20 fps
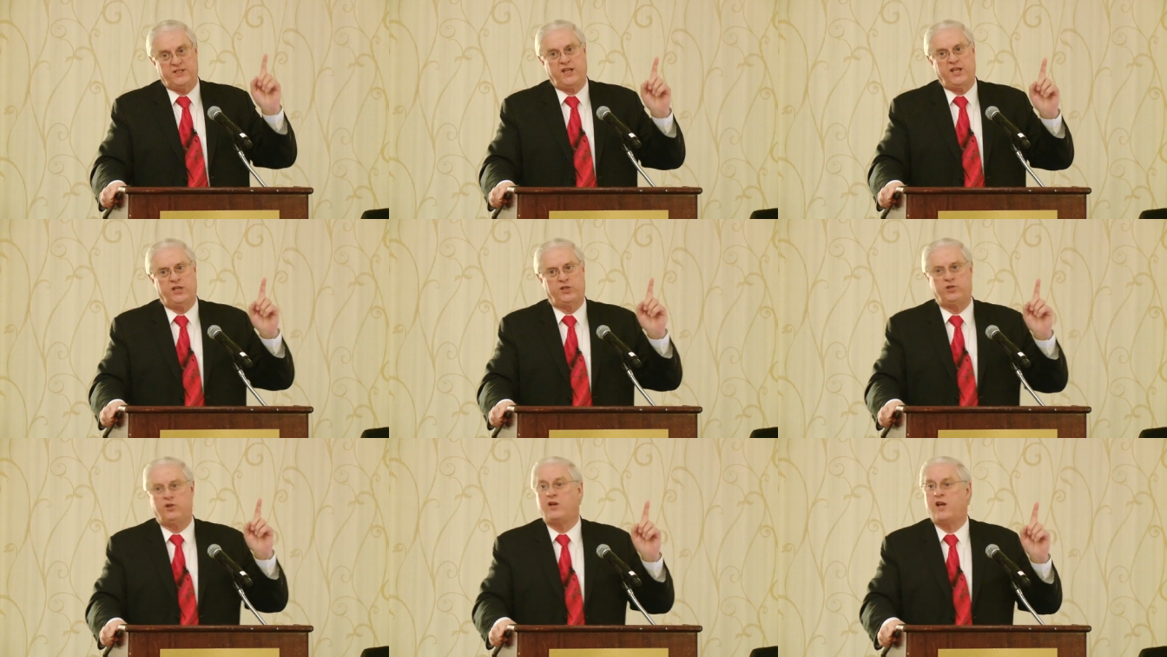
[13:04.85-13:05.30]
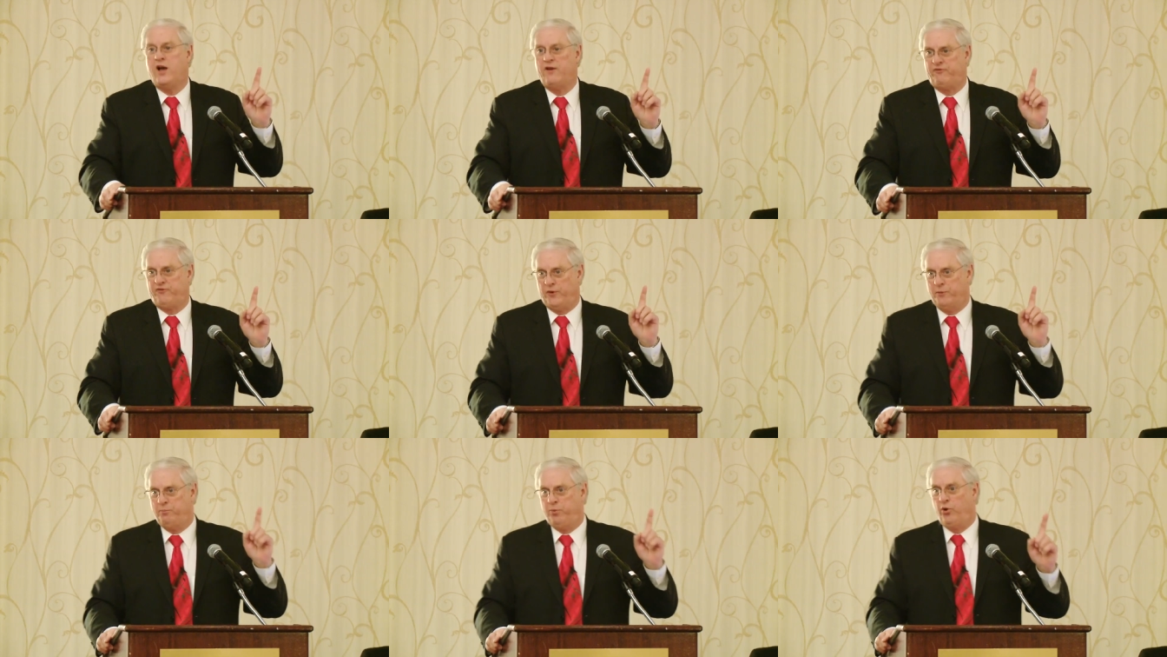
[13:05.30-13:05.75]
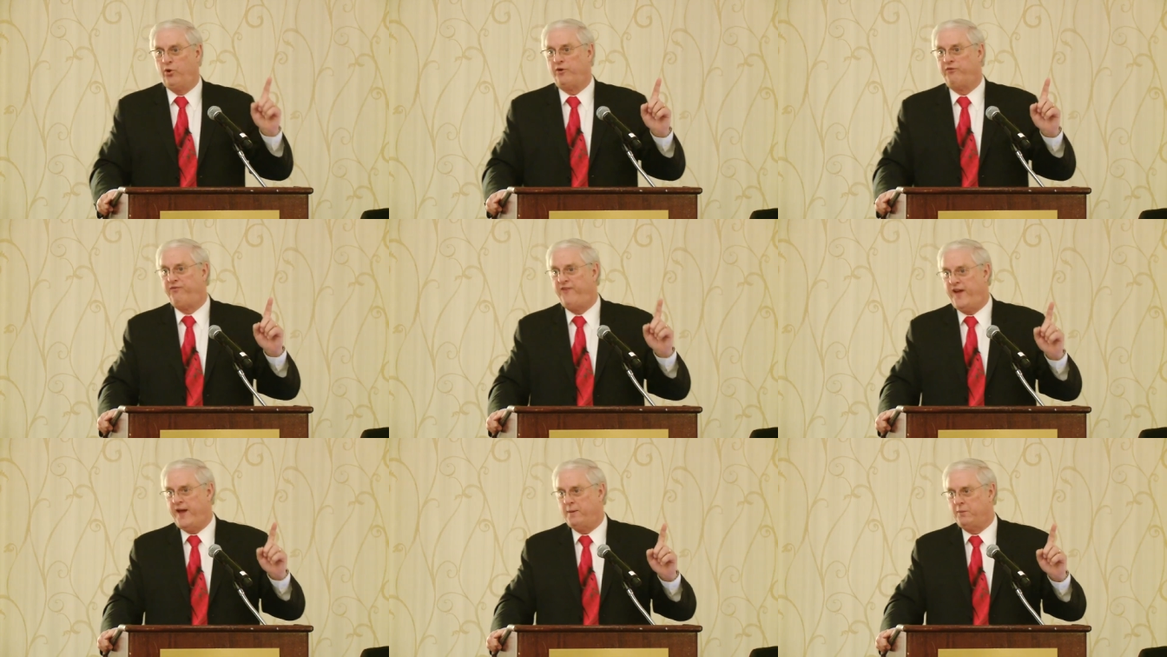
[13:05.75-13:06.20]
kids who come from poor
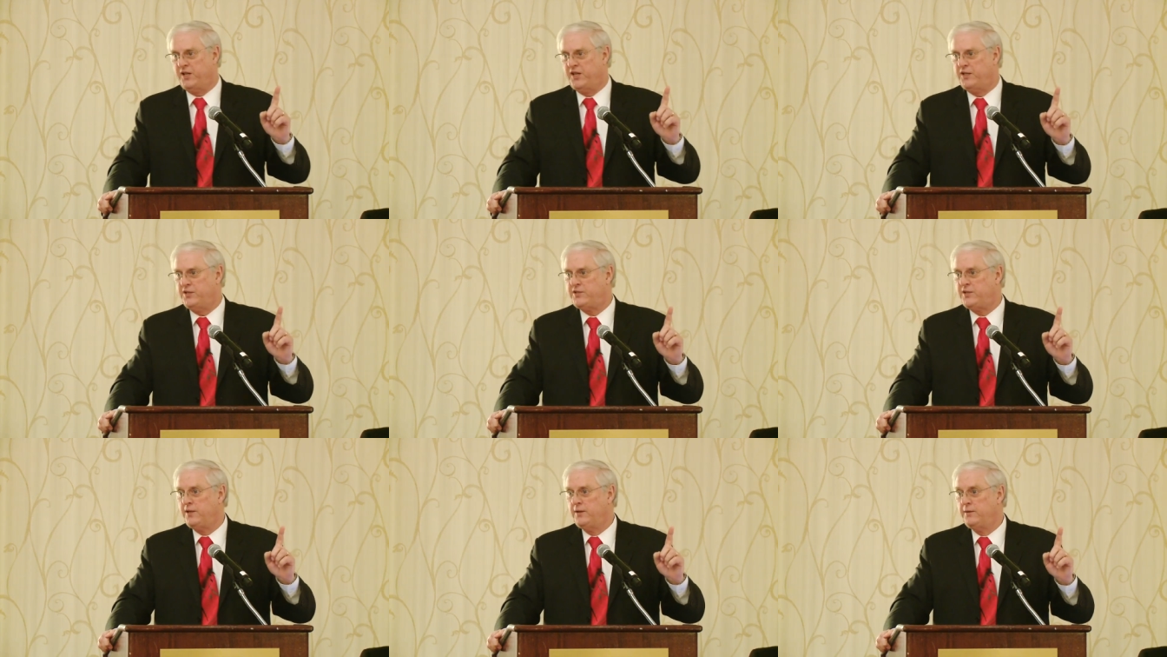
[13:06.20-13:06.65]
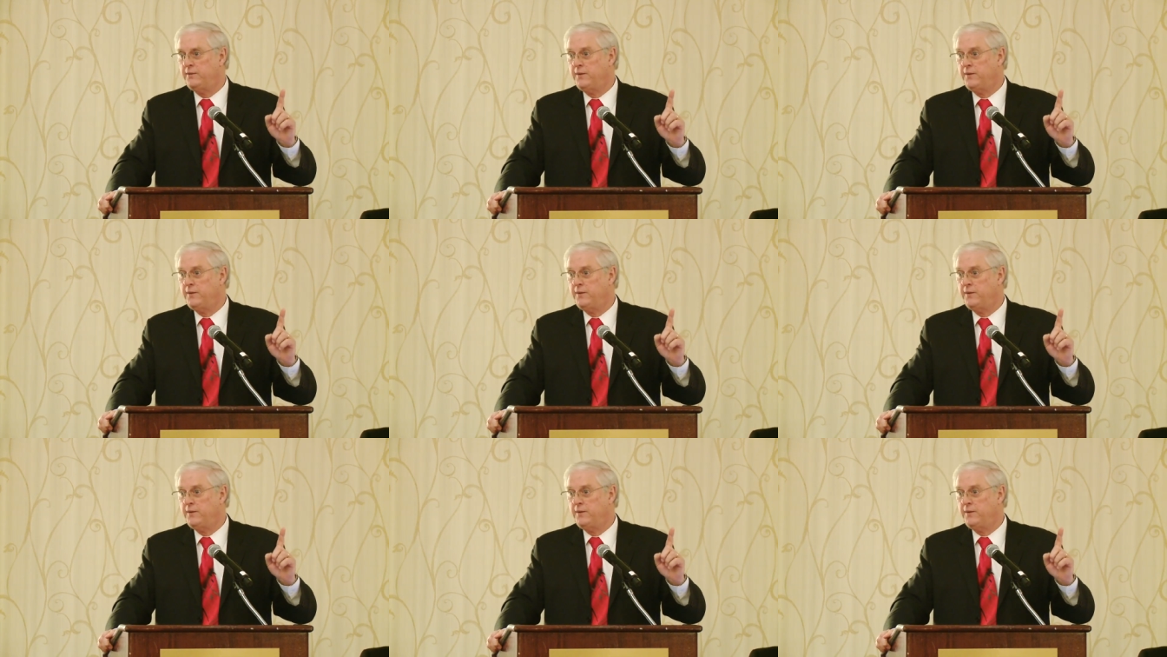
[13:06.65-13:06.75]
families.